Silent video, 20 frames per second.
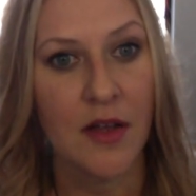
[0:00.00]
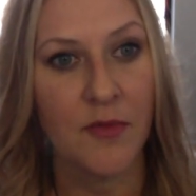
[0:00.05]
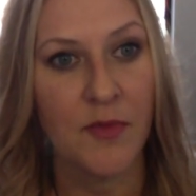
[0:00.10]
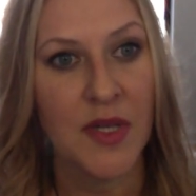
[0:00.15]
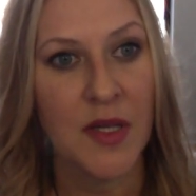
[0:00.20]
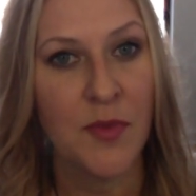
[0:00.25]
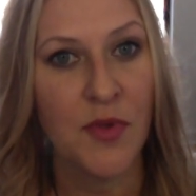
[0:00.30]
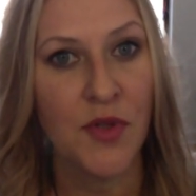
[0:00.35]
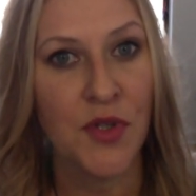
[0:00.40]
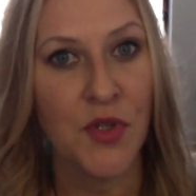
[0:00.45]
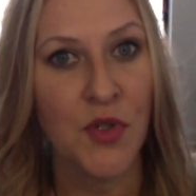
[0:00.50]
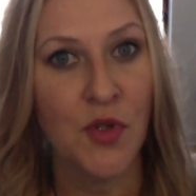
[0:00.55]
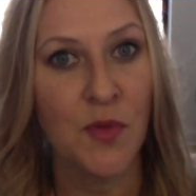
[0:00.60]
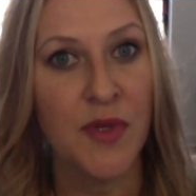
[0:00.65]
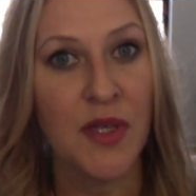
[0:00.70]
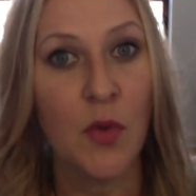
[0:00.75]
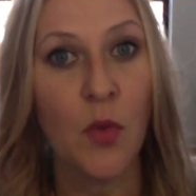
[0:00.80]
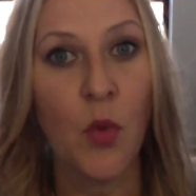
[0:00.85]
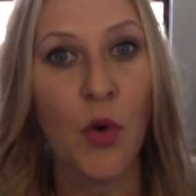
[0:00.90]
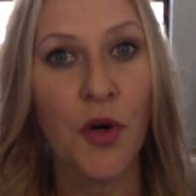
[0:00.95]
people you'll
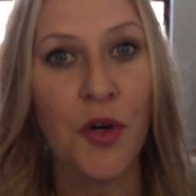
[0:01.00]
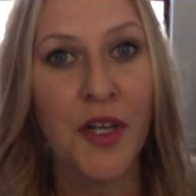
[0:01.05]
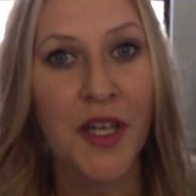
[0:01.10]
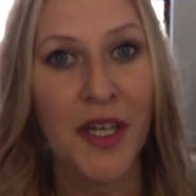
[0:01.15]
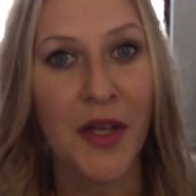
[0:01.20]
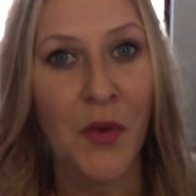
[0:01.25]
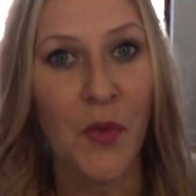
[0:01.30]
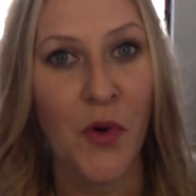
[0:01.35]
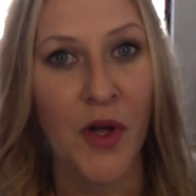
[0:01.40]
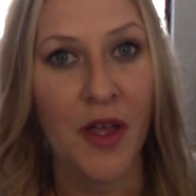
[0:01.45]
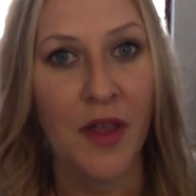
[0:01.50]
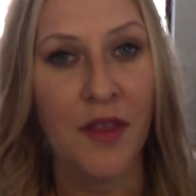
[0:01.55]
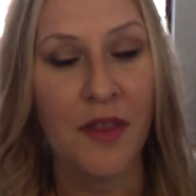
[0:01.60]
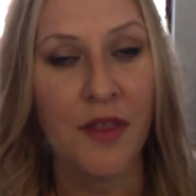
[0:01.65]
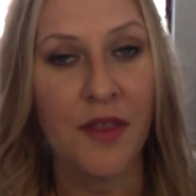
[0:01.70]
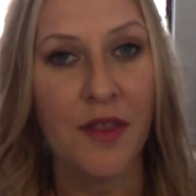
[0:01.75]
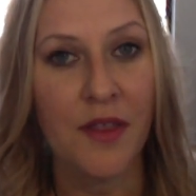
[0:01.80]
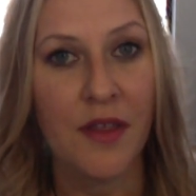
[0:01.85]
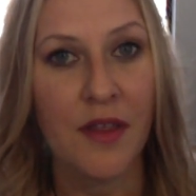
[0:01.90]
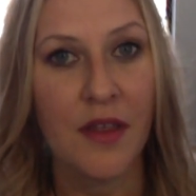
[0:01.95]
be working with
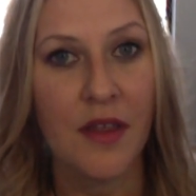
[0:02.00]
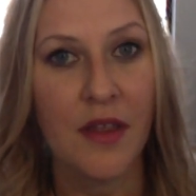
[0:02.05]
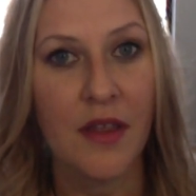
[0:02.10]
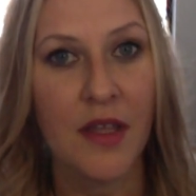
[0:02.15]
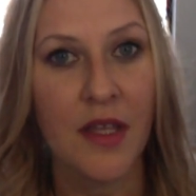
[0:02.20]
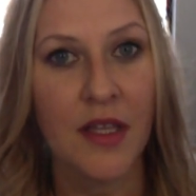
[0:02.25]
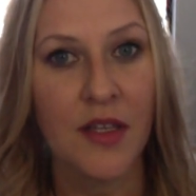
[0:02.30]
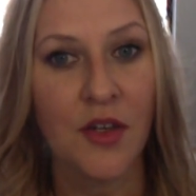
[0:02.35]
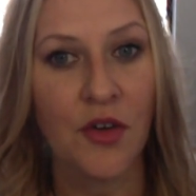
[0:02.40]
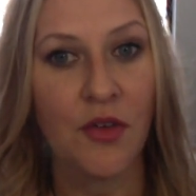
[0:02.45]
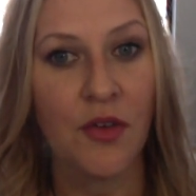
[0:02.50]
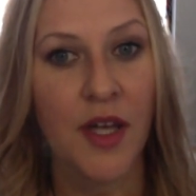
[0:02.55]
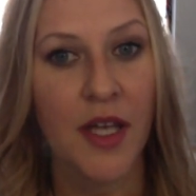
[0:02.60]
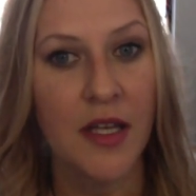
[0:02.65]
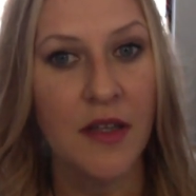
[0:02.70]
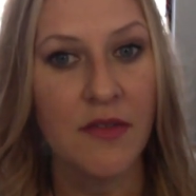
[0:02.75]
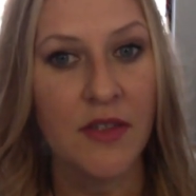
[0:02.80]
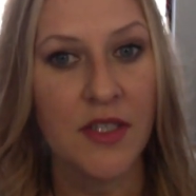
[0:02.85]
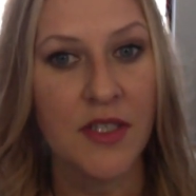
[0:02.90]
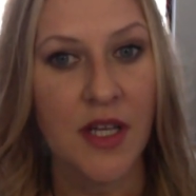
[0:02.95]
in
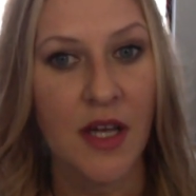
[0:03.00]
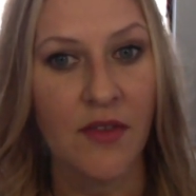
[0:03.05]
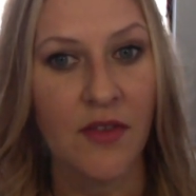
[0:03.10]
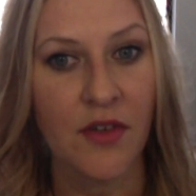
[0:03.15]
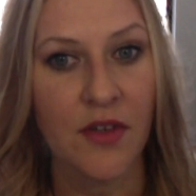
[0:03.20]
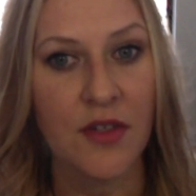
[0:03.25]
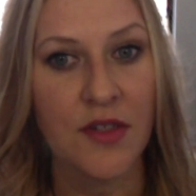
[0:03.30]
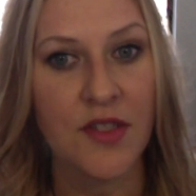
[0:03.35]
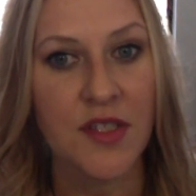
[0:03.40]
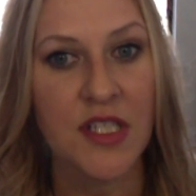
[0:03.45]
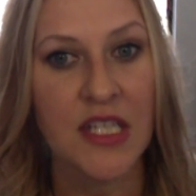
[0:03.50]
creative endeavors,